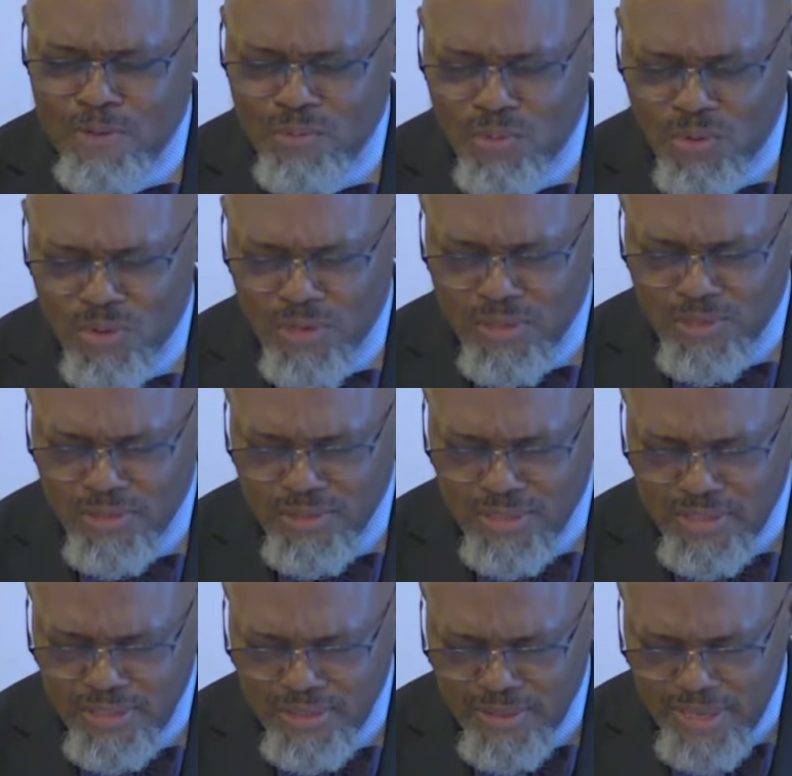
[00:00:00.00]
Wars are
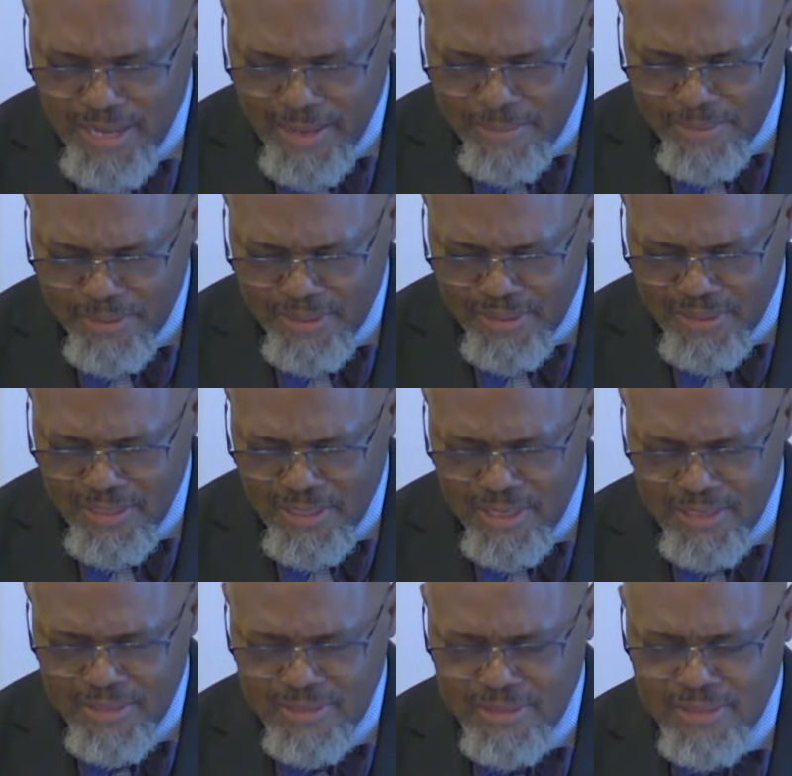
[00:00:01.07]
still happening.
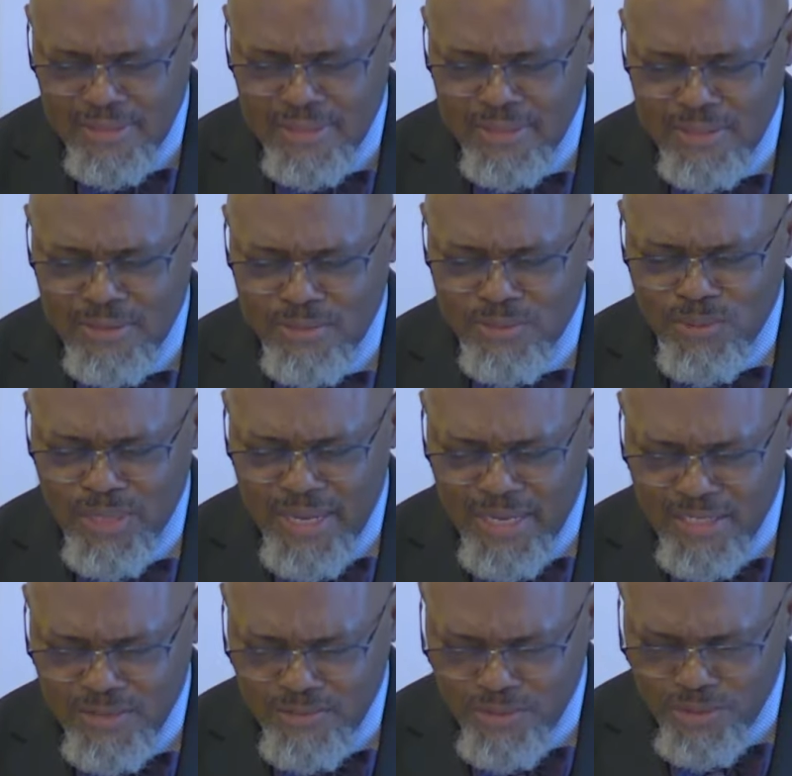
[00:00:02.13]
God, we
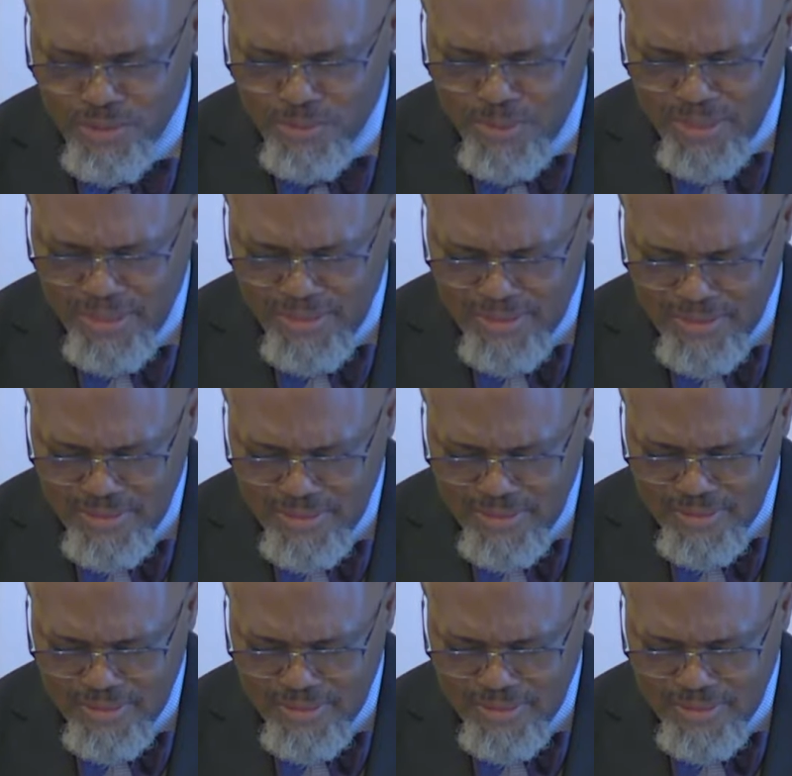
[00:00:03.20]
ask for your peace.